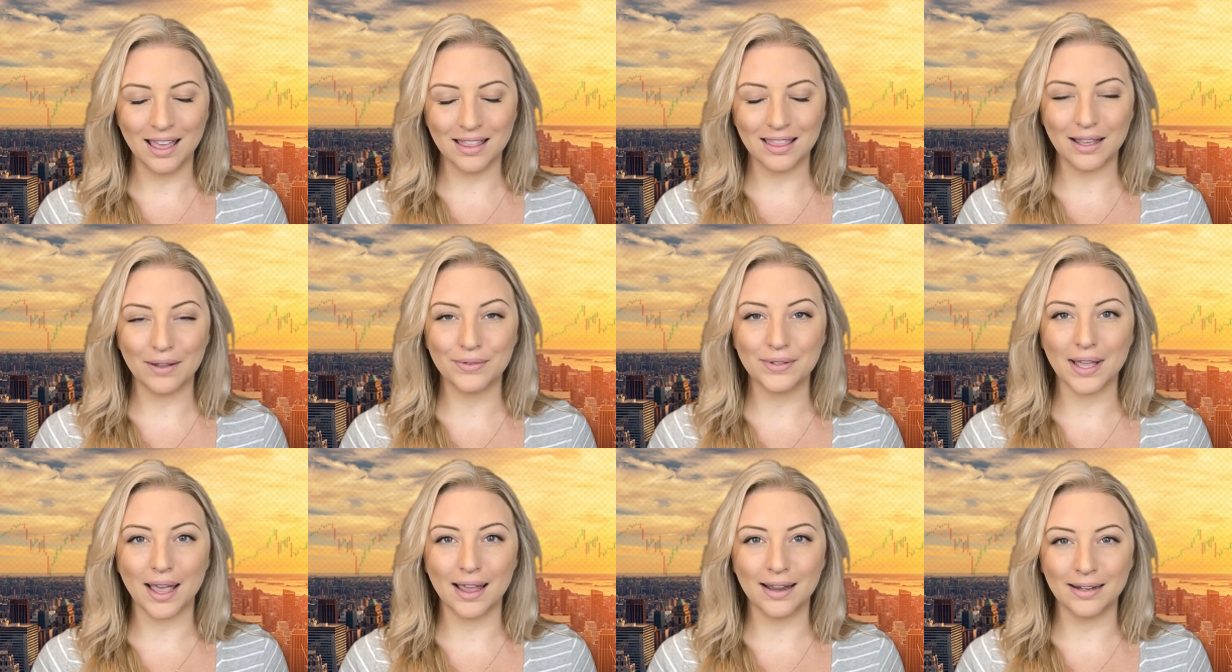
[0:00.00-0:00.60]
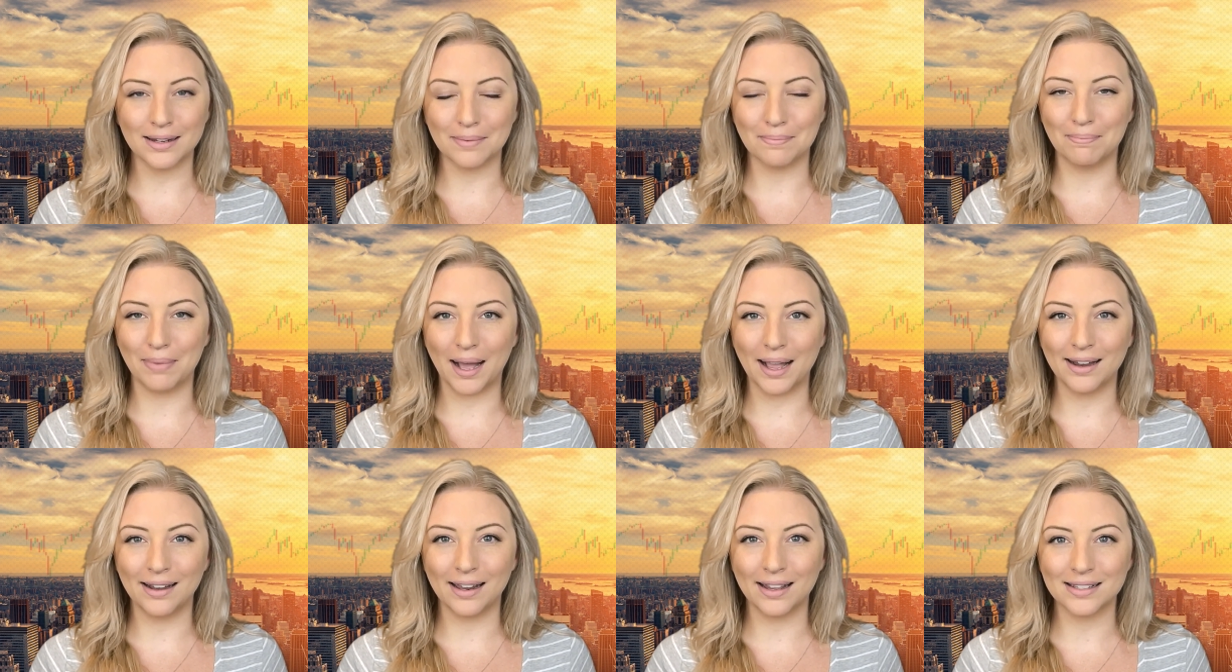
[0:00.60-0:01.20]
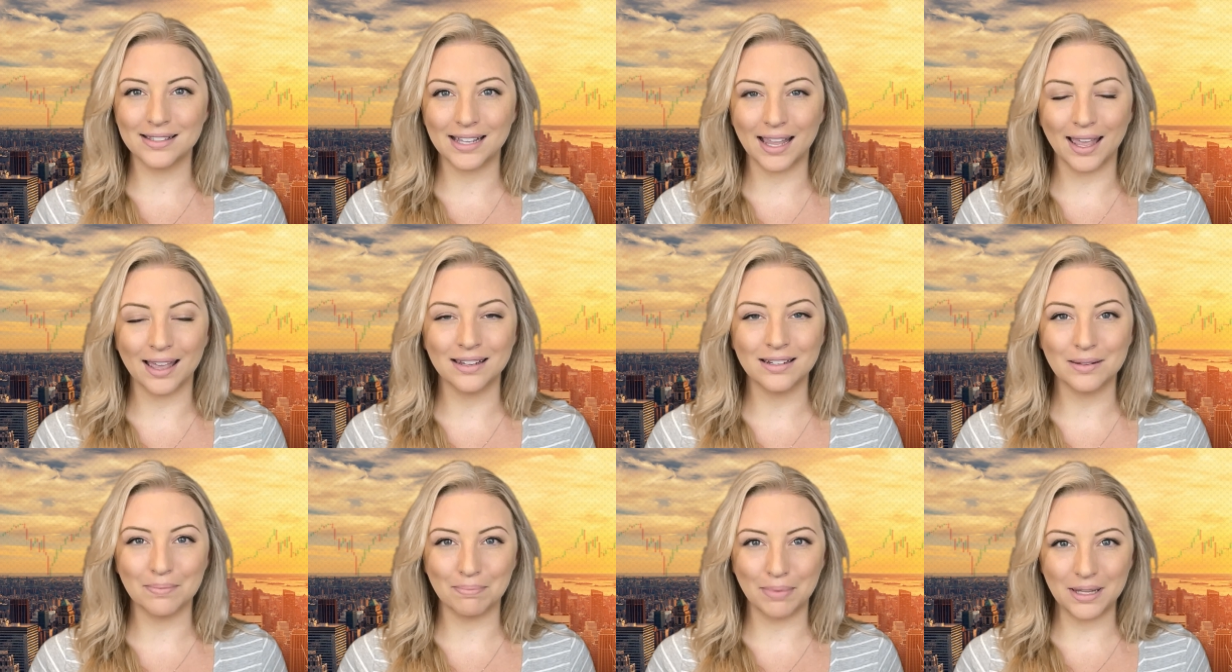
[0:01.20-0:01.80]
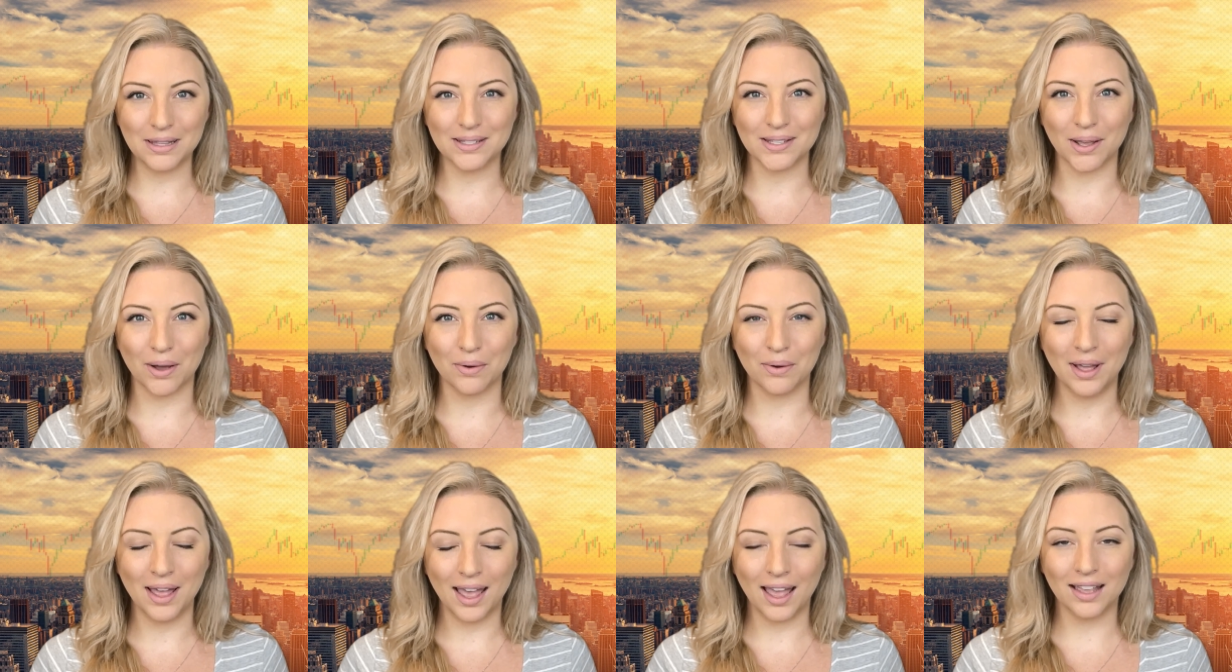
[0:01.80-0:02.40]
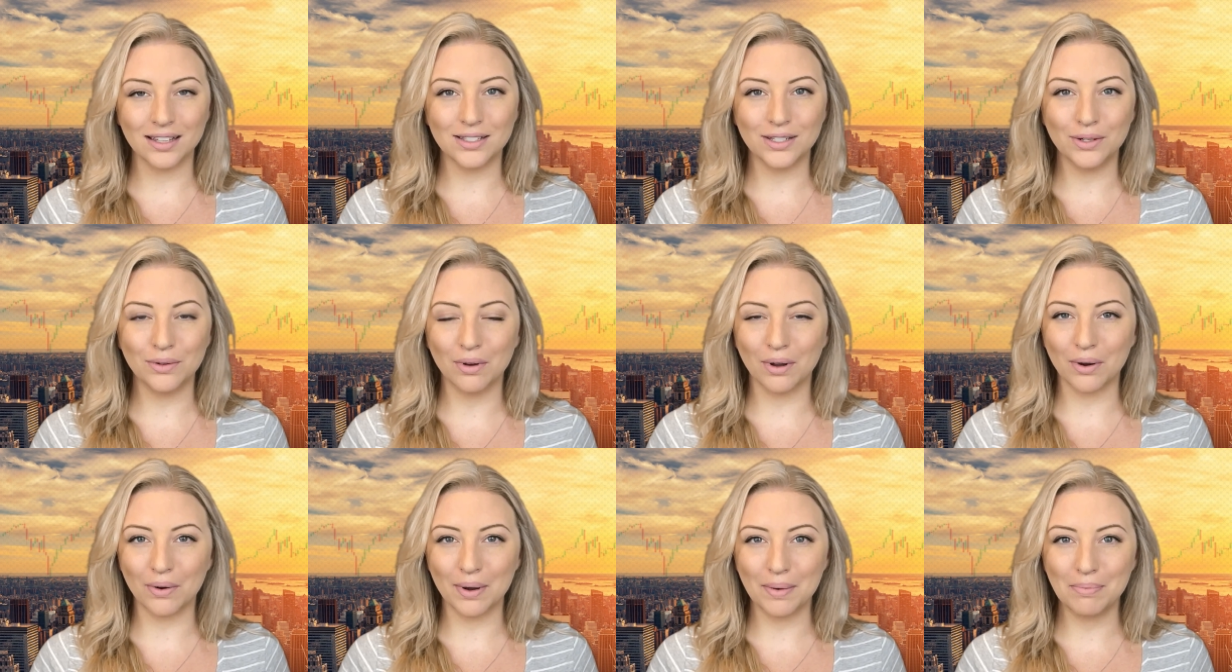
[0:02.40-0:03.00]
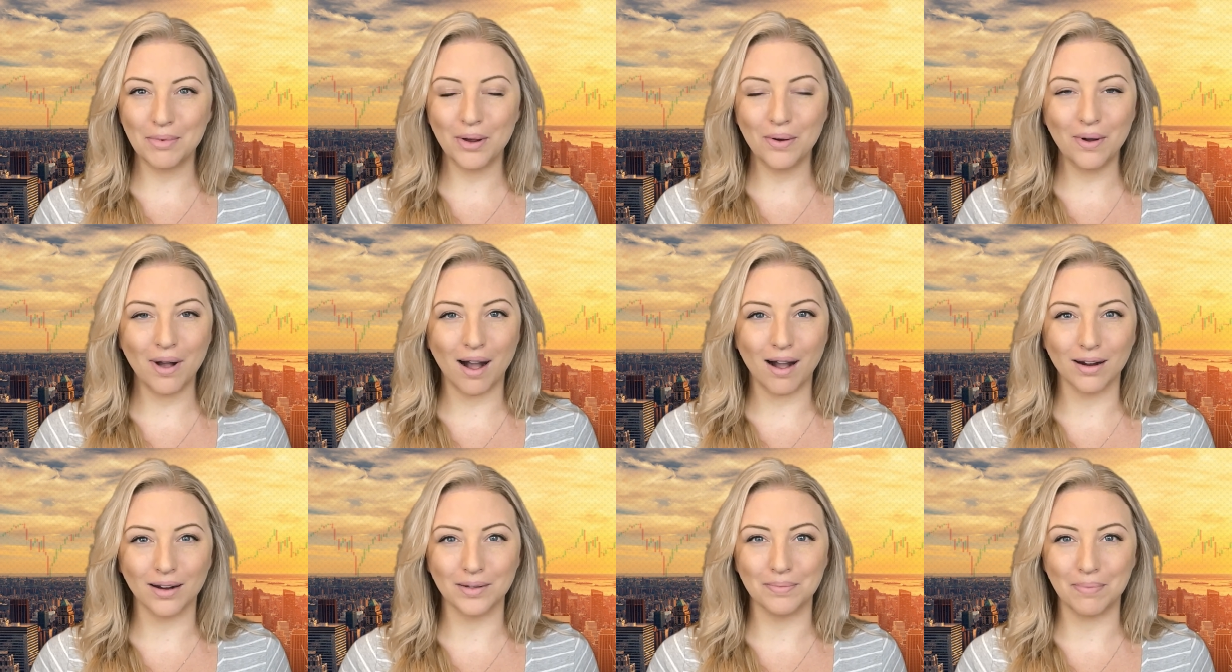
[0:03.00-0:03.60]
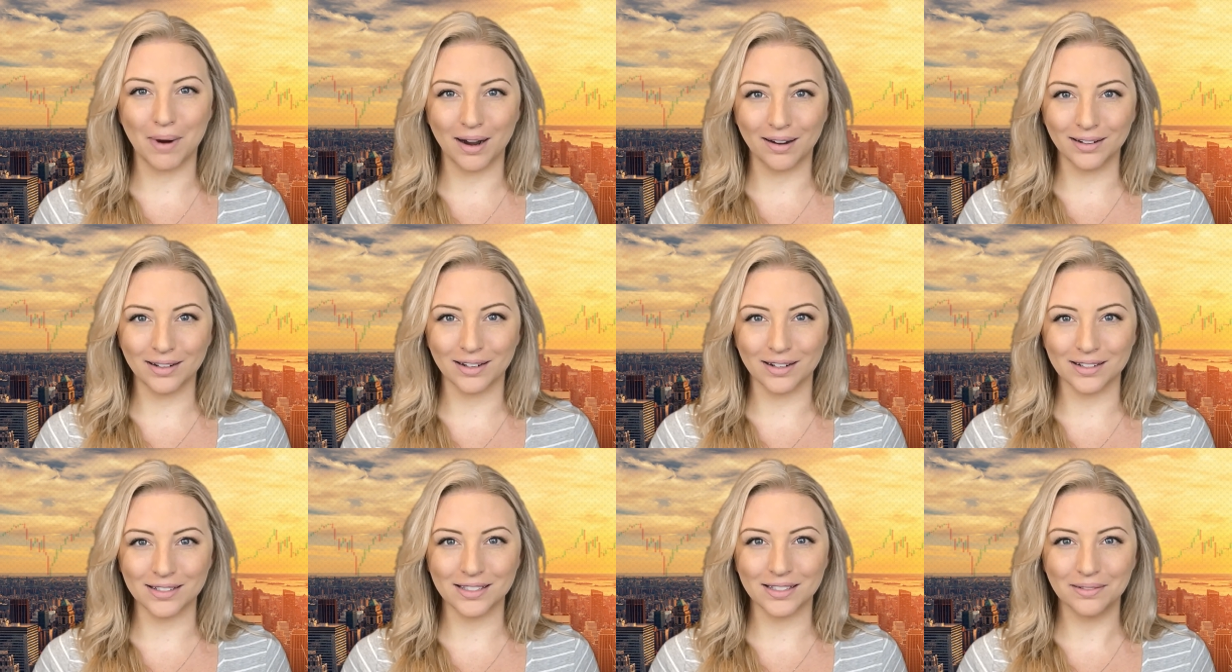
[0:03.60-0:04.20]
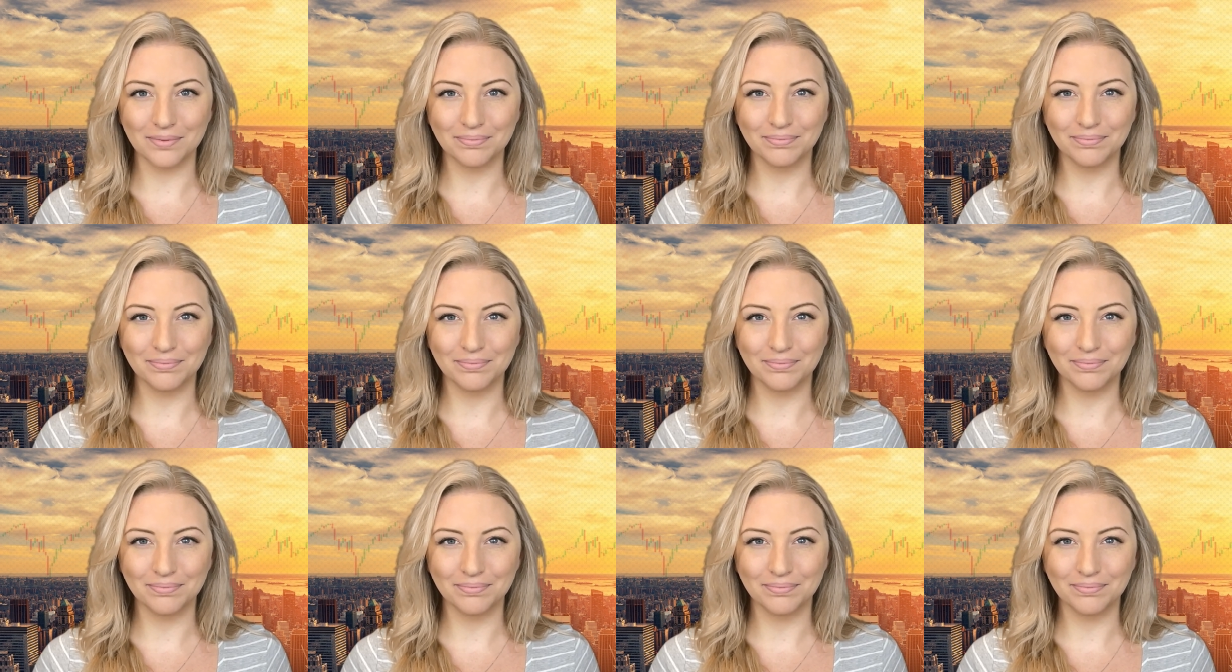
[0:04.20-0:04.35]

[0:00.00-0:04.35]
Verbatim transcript: They've signed Binance and Bitso as new crypto card partners.